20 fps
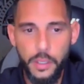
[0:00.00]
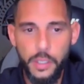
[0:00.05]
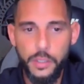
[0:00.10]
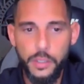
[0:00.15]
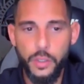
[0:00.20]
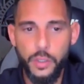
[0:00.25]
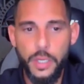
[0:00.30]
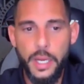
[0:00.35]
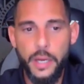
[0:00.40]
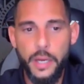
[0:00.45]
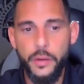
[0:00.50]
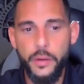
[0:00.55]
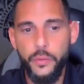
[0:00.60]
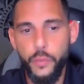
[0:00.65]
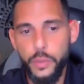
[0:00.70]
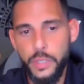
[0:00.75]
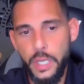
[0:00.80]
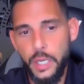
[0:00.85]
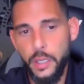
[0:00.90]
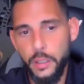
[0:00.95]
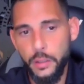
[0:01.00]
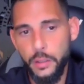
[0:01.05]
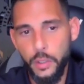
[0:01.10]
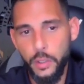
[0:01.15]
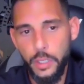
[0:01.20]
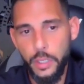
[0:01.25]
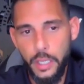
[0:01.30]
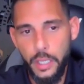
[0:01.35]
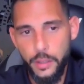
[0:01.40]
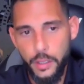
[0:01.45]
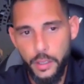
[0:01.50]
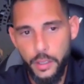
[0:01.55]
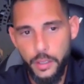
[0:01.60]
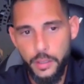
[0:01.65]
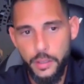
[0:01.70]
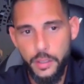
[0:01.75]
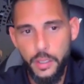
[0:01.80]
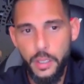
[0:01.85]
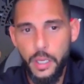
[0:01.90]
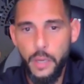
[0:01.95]
So now if we're taking a look at
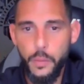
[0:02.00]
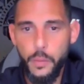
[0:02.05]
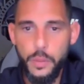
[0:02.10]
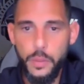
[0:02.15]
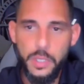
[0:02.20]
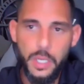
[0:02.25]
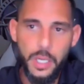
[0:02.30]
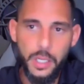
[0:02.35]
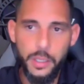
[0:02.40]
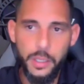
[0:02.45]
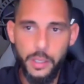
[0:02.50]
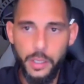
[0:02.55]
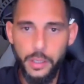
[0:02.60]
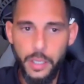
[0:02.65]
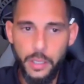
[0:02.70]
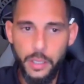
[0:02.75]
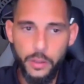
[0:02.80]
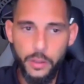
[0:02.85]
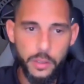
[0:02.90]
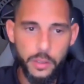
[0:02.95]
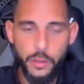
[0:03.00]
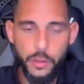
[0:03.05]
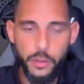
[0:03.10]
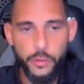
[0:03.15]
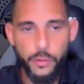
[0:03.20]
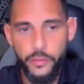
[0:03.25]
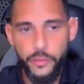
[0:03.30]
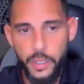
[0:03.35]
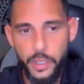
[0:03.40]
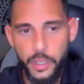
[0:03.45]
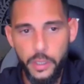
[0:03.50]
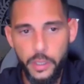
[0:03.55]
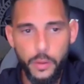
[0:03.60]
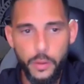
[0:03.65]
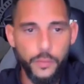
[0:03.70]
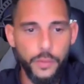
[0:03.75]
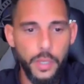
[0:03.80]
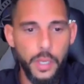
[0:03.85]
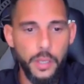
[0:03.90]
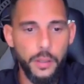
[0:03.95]
this and we see anything that looks a little funny, or
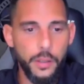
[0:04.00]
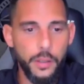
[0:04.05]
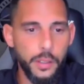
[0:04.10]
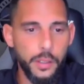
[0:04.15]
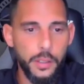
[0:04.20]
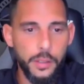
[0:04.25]
if they